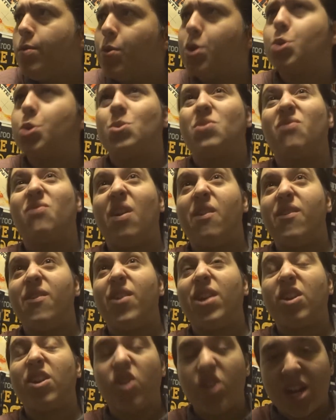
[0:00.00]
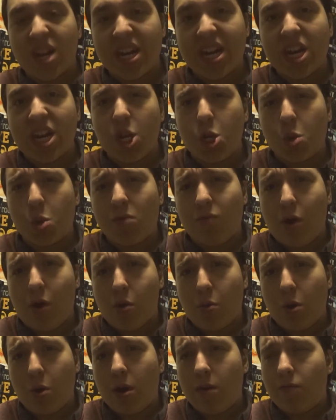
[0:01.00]
which was very, very good. I did enjoy
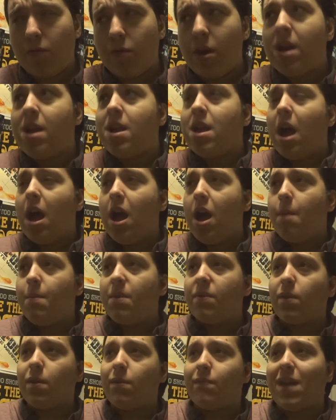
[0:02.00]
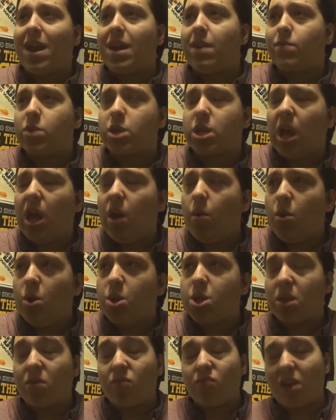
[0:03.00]
Rogue One. If you're a fan of Star
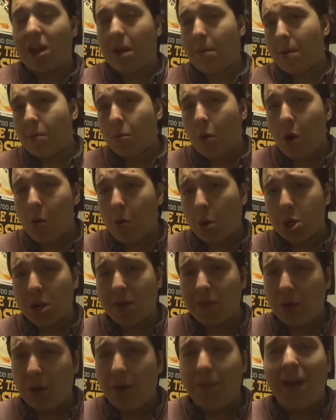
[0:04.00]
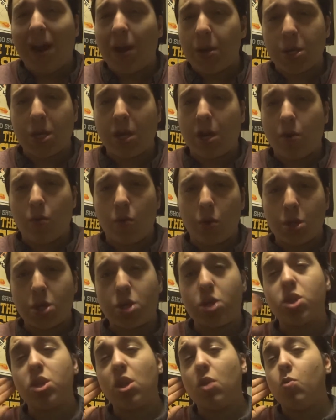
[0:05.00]
Wars, recommend going and watch it. If you're not a fan of Star Wars,
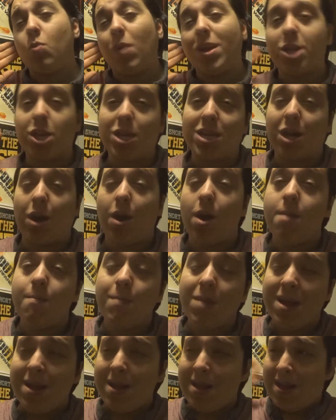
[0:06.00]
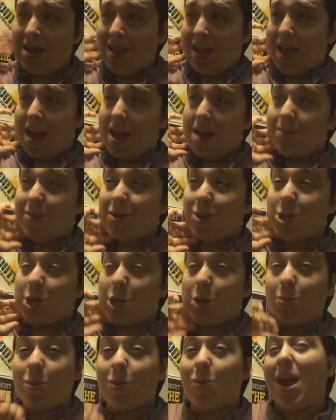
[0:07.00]
just don't waste your time,
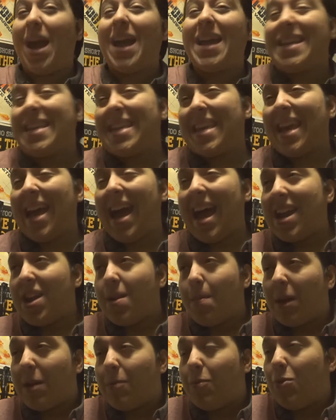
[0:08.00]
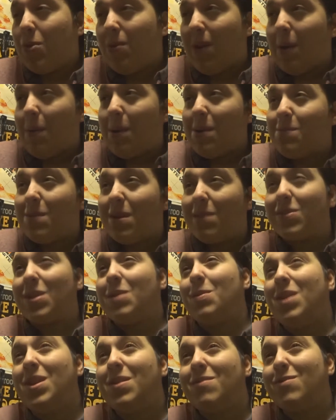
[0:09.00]
because you will hate it. And the people I went with,
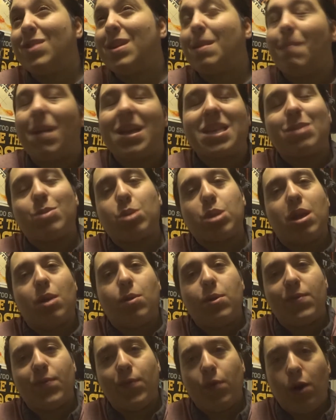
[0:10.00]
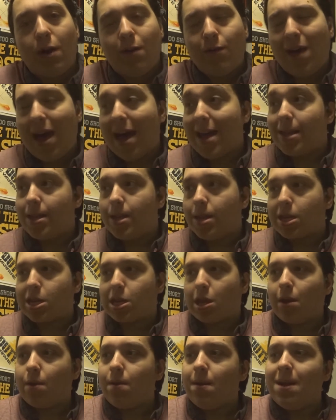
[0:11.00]
they weren't really massive Star Wars fans,
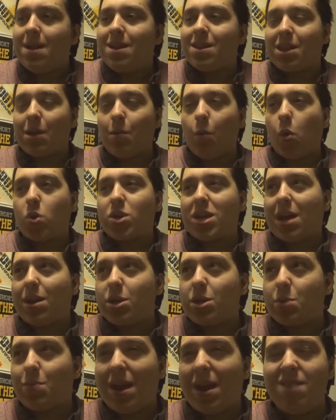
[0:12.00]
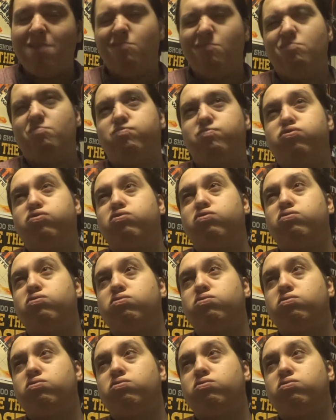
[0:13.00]
so they walked out and just went, phew.